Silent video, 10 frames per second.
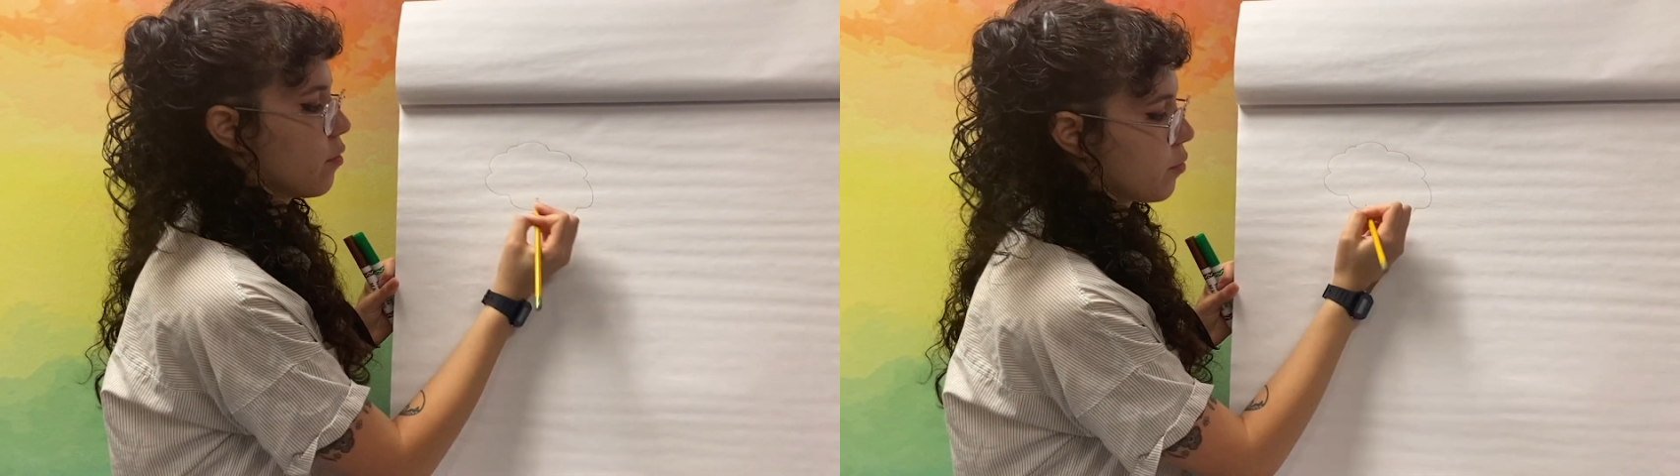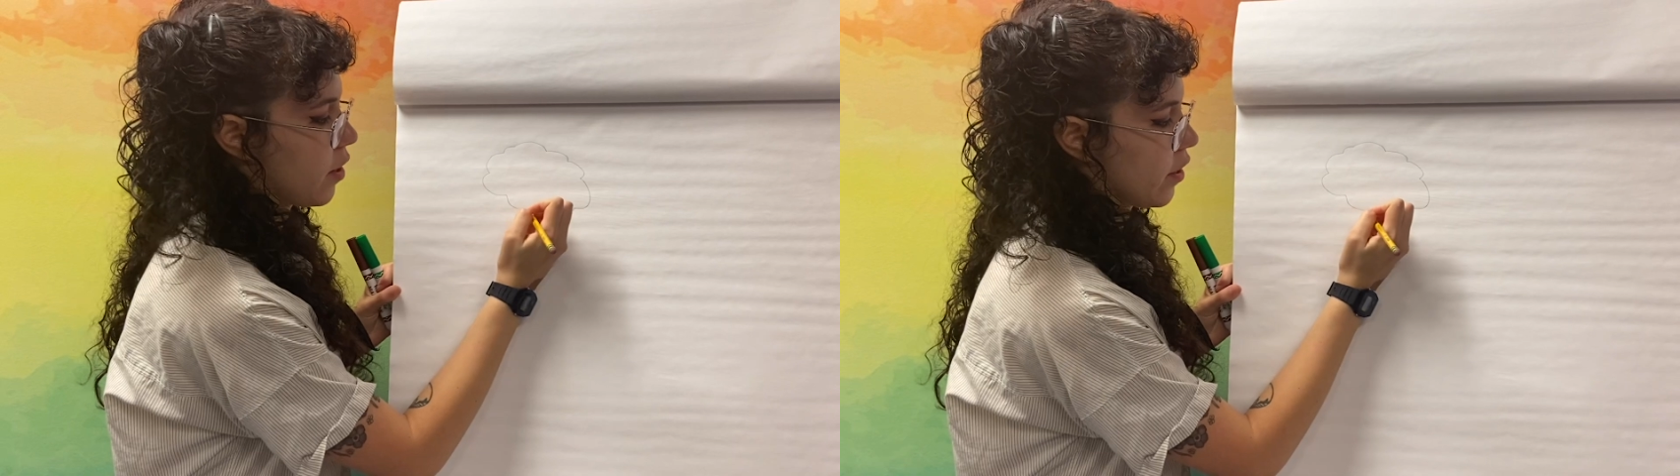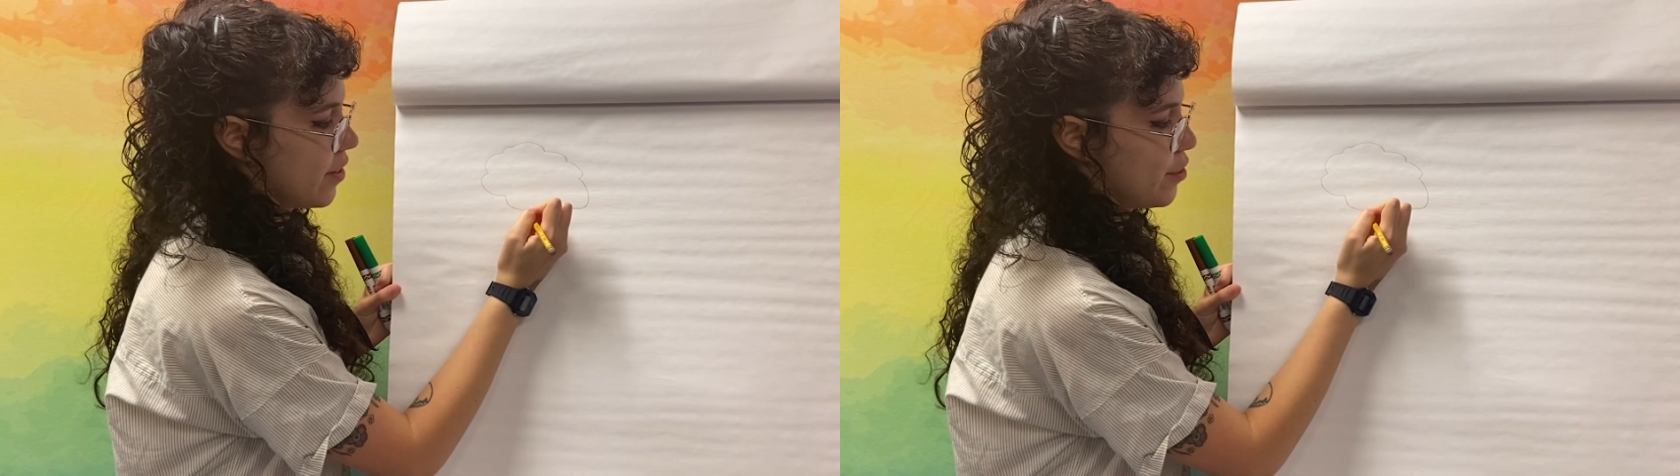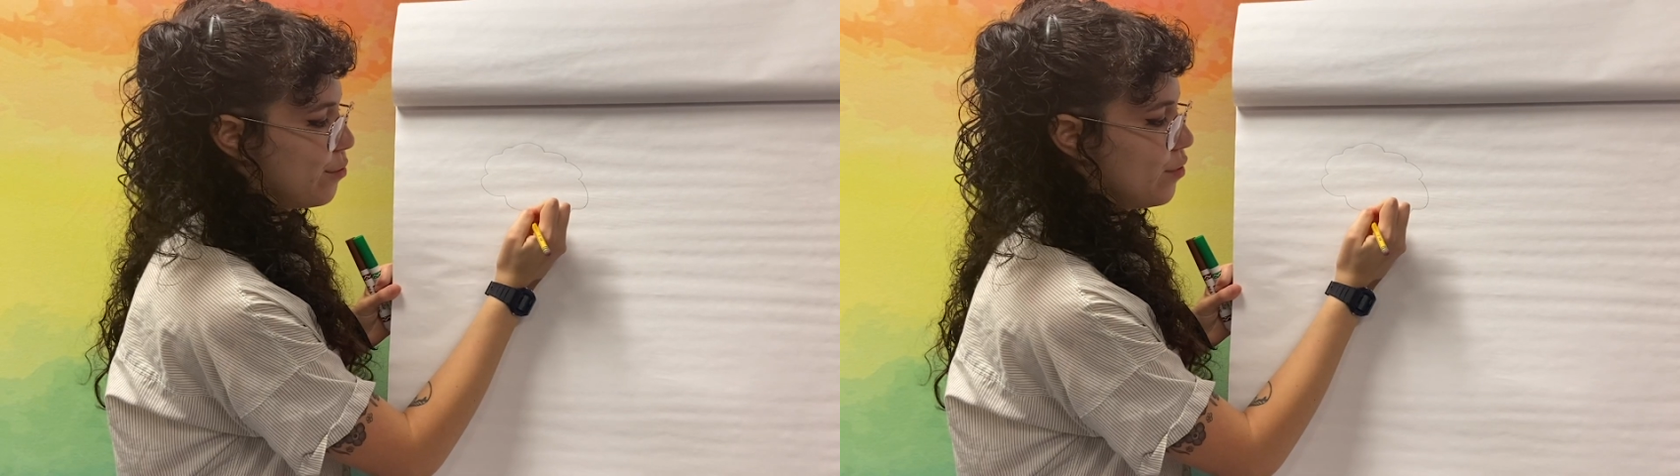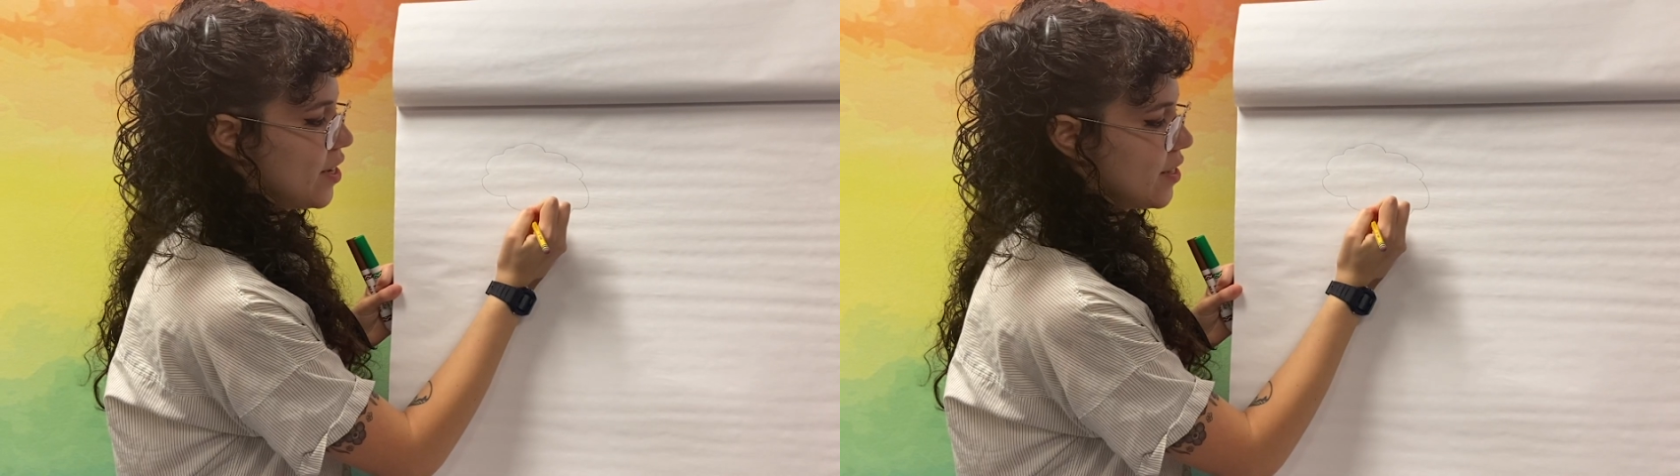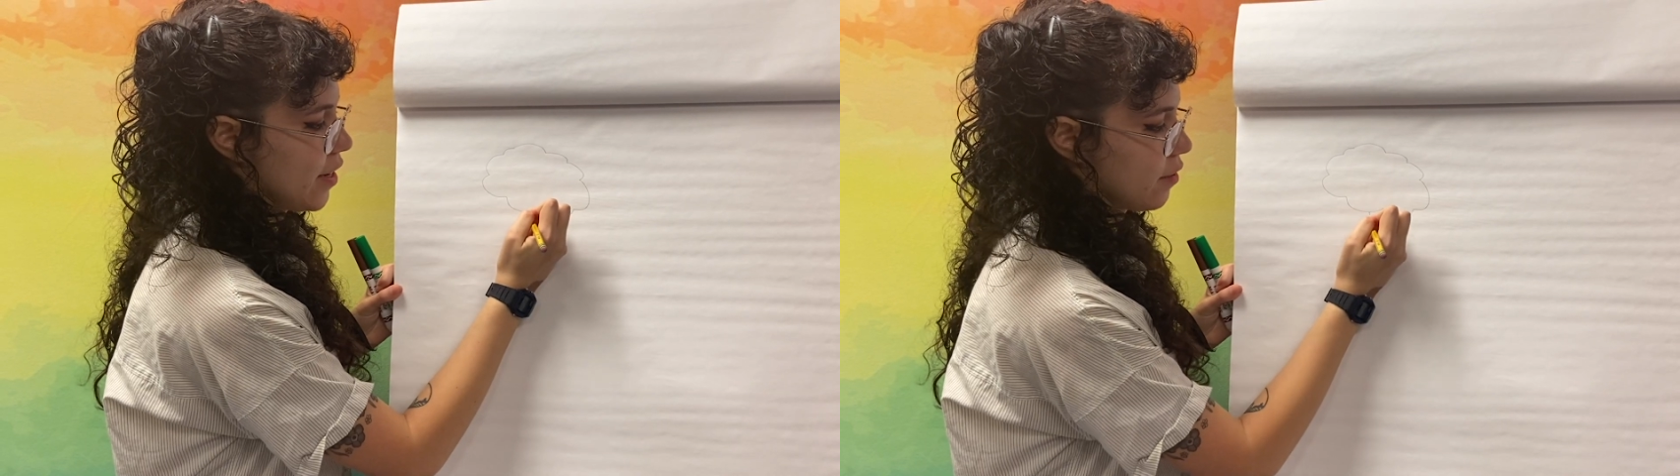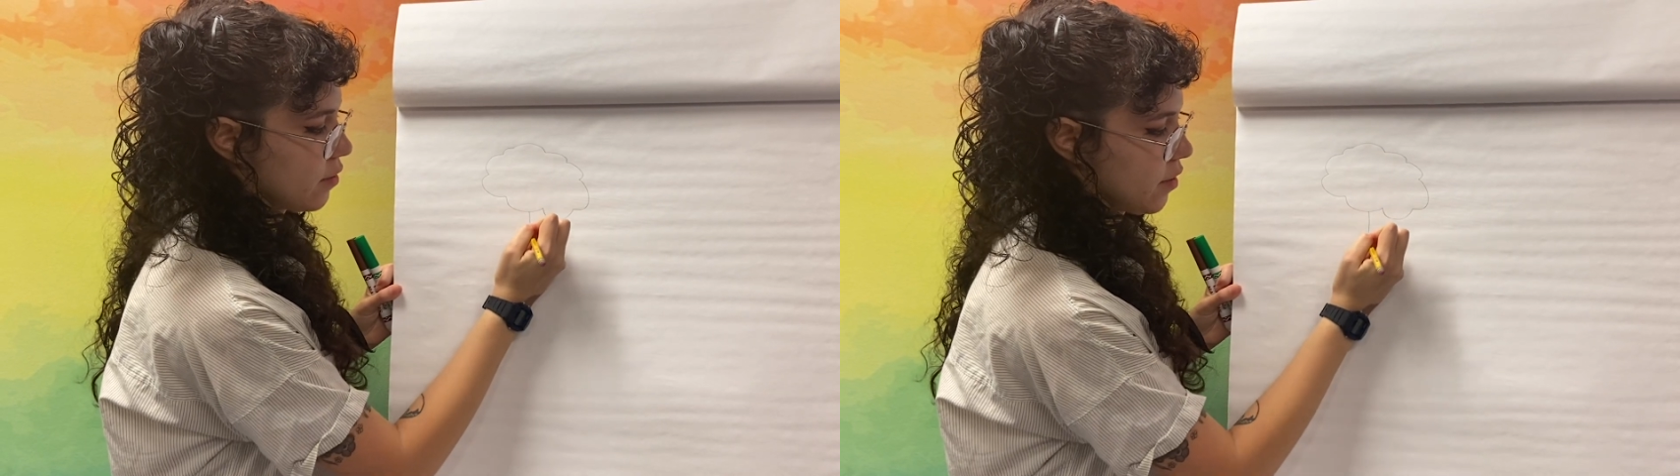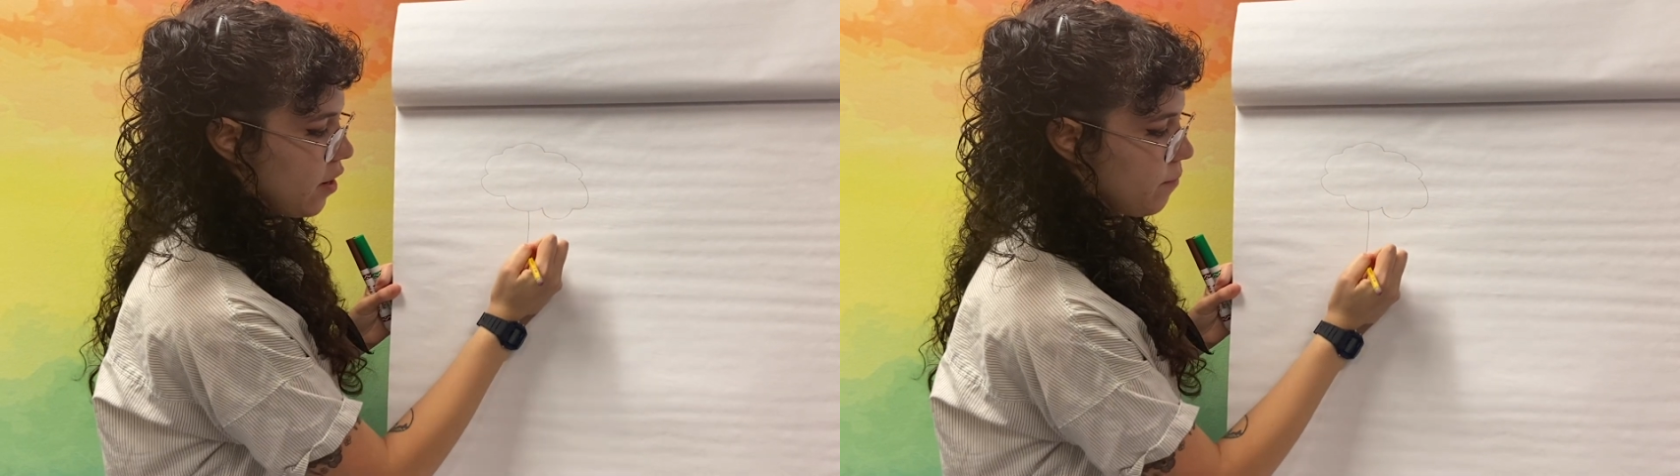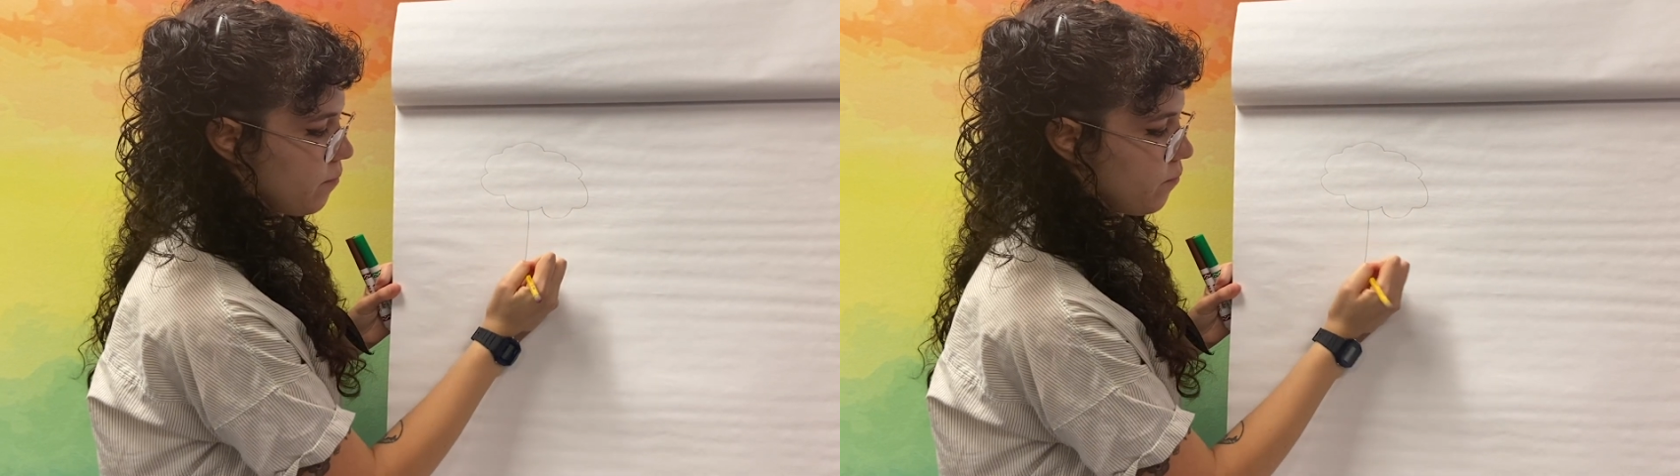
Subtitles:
We're not going to do details yet.